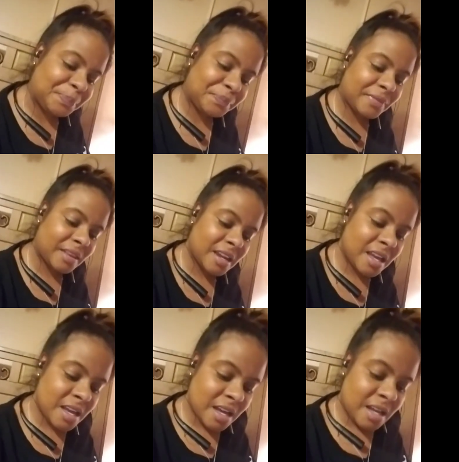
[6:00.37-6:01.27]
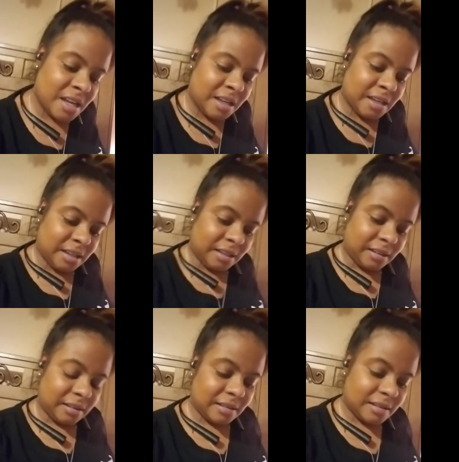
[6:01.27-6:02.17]

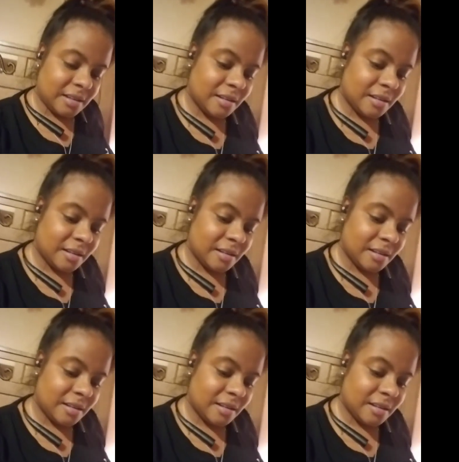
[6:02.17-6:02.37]
Nobody speaks.